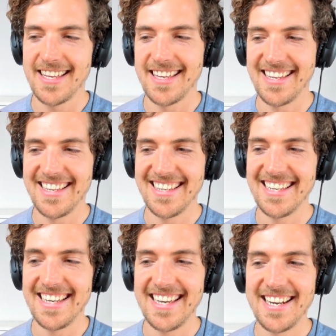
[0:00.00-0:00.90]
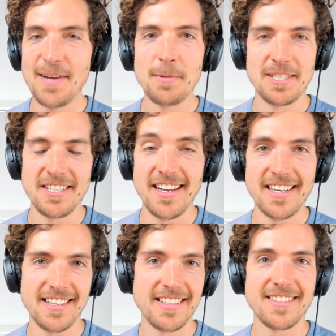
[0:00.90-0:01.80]
And I always
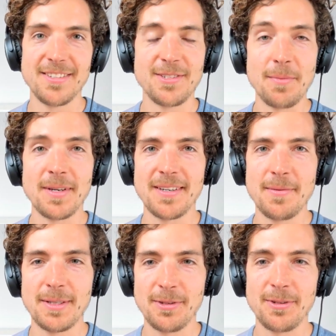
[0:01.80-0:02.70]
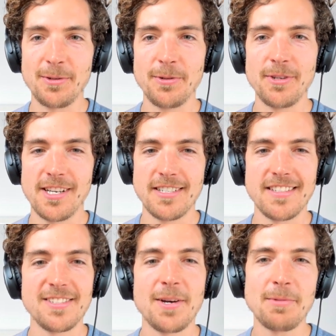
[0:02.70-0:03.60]
like it, the topic about
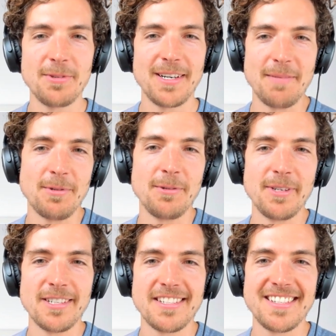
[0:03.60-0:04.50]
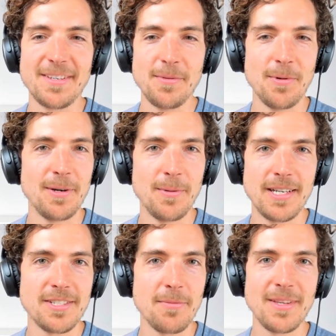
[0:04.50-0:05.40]
curiosity. So I'm curious, what
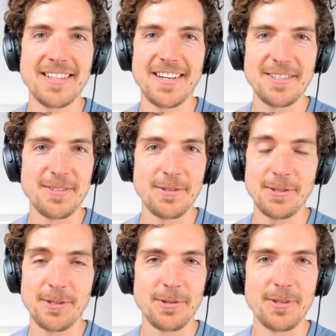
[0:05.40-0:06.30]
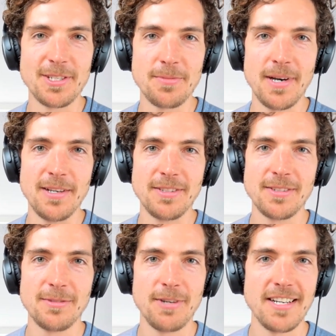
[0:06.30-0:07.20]
is something that you're curious about
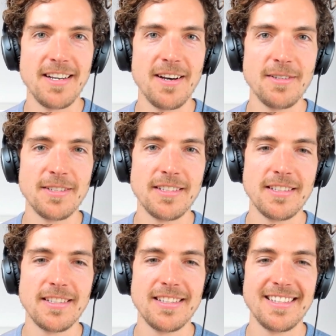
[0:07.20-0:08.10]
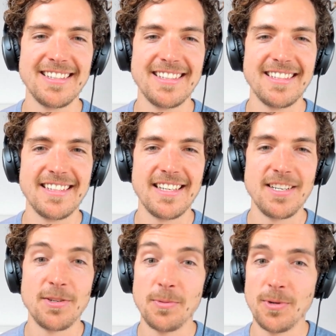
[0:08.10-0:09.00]
right now, in
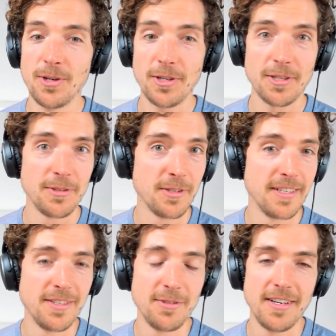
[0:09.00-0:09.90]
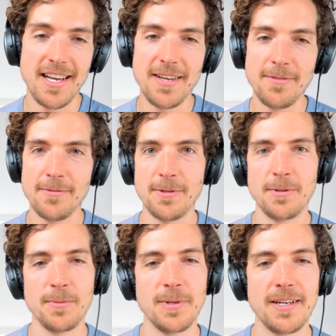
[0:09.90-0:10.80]
your work or in your life
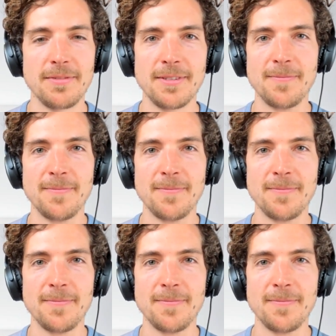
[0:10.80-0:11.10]
or whatever?